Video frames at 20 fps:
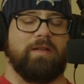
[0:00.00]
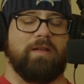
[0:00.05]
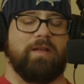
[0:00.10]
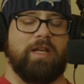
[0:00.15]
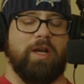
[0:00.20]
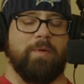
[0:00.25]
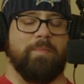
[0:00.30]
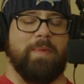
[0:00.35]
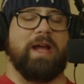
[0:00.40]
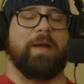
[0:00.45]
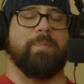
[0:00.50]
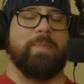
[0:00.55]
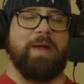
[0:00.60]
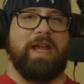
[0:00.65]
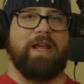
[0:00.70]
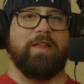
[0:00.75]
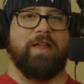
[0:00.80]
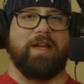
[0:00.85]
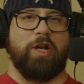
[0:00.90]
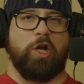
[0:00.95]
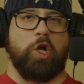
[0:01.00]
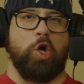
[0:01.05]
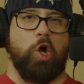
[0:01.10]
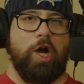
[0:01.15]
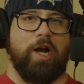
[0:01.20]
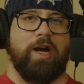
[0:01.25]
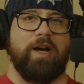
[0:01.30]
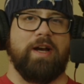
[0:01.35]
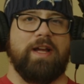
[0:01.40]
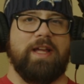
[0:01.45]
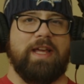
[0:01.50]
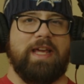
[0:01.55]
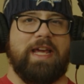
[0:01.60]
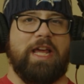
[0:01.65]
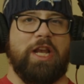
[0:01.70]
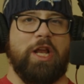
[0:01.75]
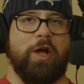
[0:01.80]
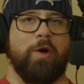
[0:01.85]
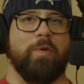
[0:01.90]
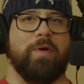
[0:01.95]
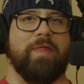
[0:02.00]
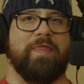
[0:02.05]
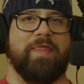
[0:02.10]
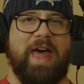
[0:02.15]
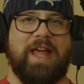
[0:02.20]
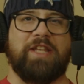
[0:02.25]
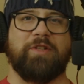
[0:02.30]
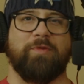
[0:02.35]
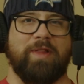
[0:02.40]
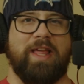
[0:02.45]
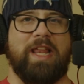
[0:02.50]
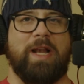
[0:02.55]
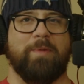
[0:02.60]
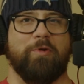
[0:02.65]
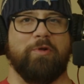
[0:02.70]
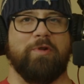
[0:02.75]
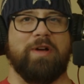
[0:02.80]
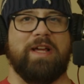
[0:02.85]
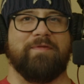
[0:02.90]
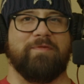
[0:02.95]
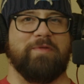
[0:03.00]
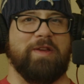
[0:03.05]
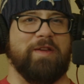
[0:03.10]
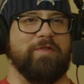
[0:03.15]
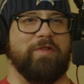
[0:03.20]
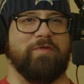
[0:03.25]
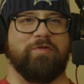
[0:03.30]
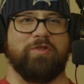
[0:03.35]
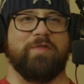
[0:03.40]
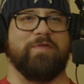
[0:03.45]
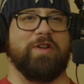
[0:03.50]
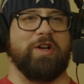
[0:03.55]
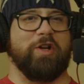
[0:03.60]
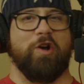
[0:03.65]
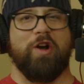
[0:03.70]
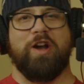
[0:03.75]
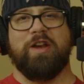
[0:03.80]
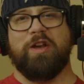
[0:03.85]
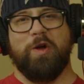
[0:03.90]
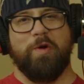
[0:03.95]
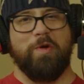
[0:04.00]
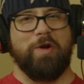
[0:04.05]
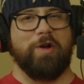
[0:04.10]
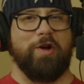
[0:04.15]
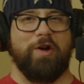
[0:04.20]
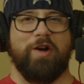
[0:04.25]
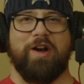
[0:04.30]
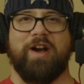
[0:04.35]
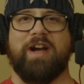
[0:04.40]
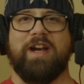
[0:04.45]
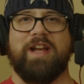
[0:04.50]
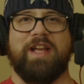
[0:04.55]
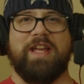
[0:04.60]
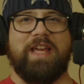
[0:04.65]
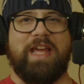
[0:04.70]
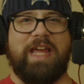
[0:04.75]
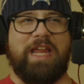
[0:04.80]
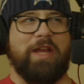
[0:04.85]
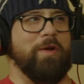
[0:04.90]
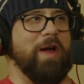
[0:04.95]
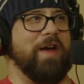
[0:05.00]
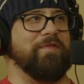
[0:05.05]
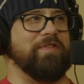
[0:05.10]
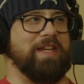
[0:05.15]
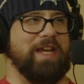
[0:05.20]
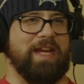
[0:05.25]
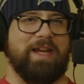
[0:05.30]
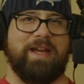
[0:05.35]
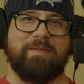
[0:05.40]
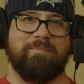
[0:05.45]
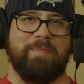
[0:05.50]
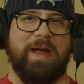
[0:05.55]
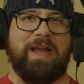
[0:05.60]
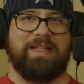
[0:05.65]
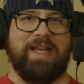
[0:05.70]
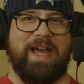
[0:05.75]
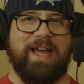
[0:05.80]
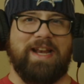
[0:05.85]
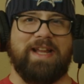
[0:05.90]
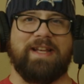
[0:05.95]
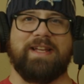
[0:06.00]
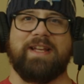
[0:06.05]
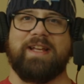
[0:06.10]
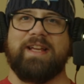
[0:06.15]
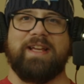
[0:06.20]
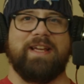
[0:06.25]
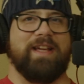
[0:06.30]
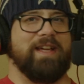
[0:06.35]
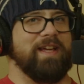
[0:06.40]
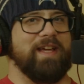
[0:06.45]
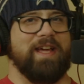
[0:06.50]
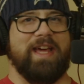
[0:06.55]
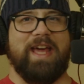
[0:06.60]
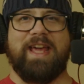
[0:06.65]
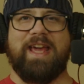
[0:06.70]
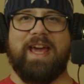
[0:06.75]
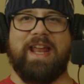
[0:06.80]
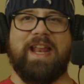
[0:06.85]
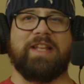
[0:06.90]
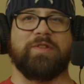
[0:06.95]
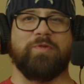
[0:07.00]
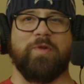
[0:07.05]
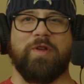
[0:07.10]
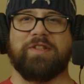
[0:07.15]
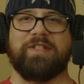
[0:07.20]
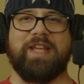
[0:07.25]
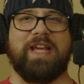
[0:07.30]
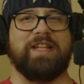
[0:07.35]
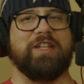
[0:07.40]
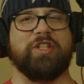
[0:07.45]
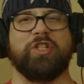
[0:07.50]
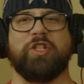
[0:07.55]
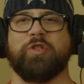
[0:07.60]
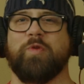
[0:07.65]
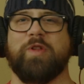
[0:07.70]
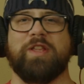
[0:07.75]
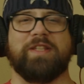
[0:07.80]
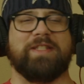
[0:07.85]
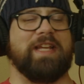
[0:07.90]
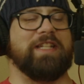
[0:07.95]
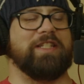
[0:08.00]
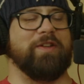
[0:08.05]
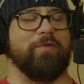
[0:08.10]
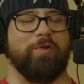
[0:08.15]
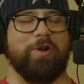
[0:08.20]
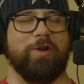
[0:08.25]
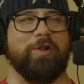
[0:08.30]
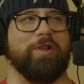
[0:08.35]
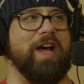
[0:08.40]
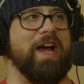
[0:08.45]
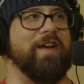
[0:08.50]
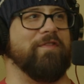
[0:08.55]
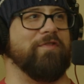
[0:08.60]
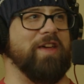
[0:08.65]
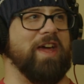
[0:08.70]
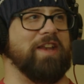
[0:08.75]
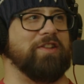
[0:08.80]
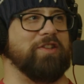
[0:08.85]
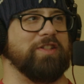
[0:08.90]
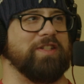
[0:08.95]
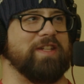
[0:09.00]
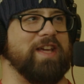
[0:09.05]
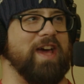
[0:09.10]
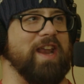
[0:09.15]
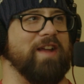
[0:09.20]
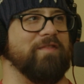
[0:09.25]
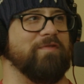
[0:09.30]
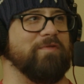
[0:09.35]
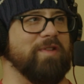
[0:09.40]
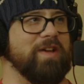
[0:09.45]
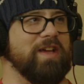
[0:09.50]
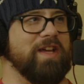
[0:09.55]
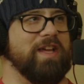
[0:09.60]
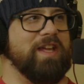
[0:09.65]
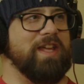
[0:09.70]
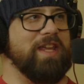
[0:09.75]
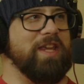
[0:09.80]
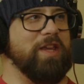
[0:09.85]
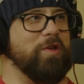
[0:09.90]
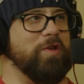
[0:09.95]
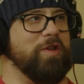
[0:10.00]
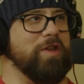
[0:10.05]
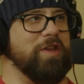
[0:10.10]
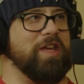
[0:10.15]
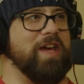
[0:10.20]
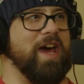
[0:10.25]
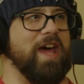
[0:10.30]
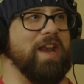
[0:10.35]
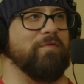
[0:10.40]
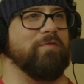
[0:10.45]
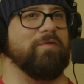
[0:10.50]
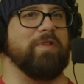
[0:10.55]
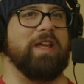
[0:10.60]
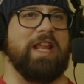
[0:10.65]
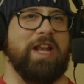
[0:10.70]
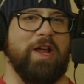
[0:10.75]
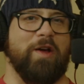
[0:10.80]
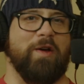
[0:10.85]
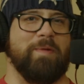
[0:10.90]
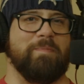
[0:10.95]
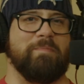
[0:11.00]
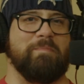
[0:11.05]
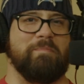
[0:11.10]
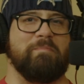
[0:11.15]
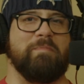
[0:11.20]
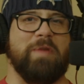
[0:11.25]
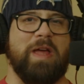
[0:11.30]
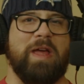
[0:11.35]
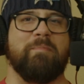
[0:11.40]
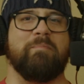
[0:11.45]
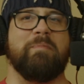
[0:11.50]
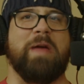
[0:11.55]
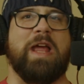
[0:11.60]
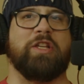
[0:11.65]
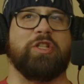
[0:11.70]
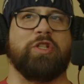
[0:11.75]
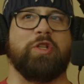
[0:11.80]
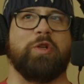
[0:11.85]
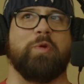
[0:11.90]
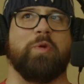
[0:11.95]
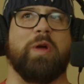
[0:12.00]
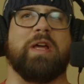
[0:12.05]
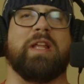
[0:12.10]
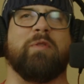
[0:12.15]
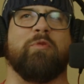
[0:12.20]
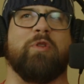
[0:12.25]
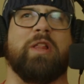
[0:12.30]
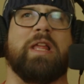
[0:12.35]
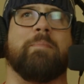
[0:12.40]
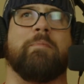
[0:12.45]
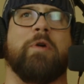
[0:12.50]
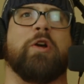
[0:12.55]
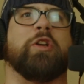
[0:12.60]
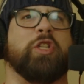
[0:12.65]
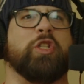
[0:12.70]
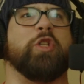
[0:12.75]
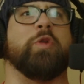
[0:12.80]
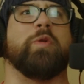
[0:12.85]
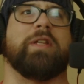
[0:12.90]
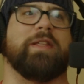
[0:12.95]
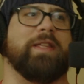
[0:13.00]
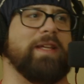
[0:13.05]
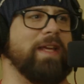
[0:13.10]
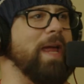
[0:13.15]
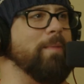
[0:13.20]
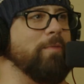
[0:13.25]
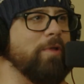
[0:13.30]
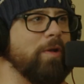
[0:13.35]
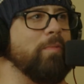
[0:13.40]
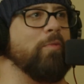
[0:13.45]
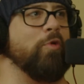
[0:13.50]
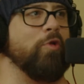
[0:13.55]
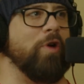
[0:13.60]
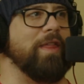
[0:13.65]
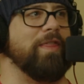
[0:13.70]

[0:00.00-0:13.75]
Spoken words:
mech being like your car, that's relatable. If you've driven a car, you own a car, you have to maintain it. Again, it's one of those things. It's just one of those things of real life that just kind of, you can kind of, it really immerses you into the game a little more, I